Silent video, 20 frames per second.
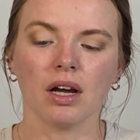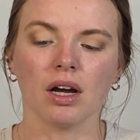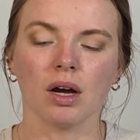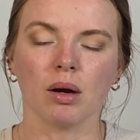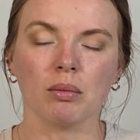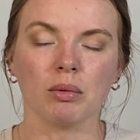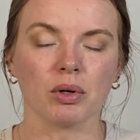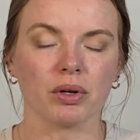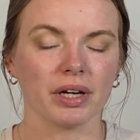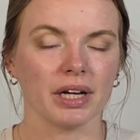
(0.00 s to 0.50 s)

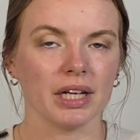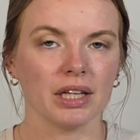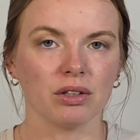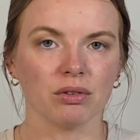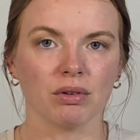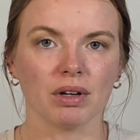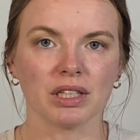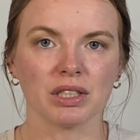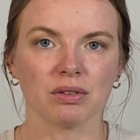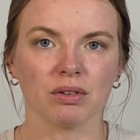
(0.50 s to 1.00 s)
or hit the
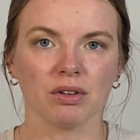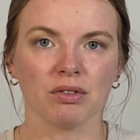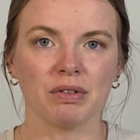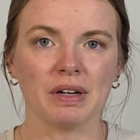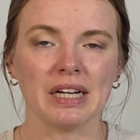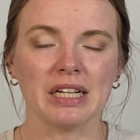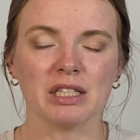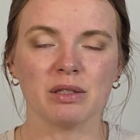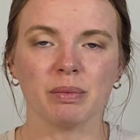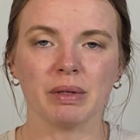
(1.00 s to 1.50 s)
rest of our
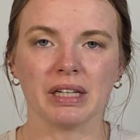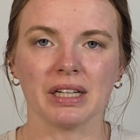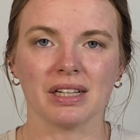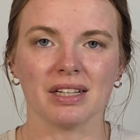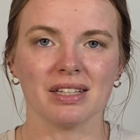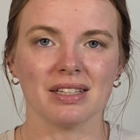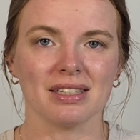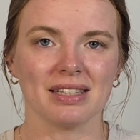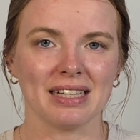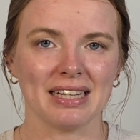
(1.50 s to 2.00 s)
face
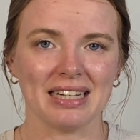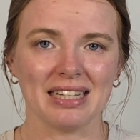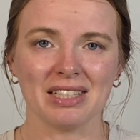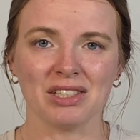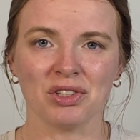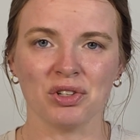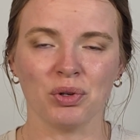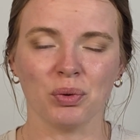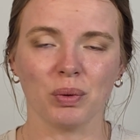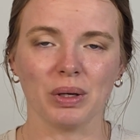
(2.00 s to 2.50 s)
because it
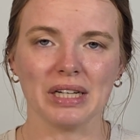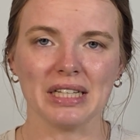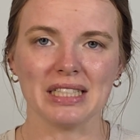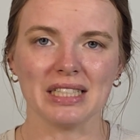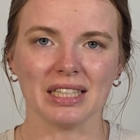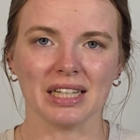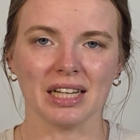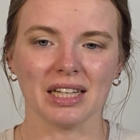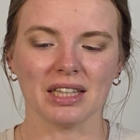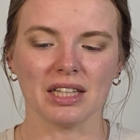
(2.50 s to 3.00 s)
is annoying
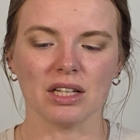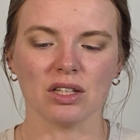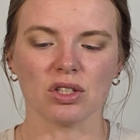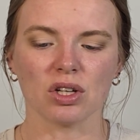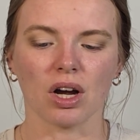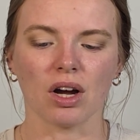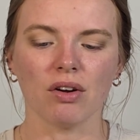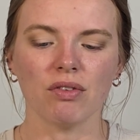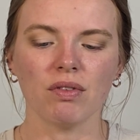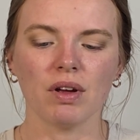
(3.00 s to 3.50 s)
to get this
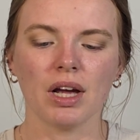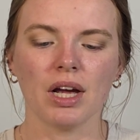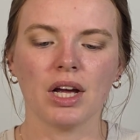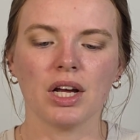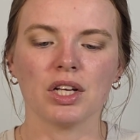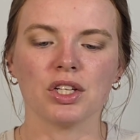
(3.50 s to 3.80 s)
off.